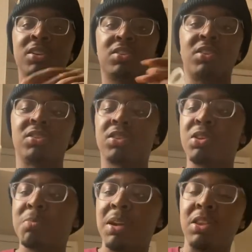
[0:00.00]
So there's going
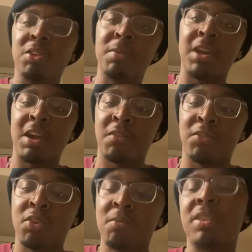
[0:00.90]
to be a little bit of
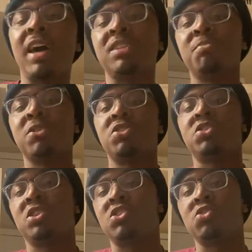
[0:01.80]
airflow, but not as much
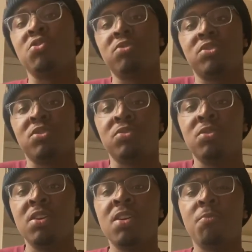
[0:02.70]
as that you used to.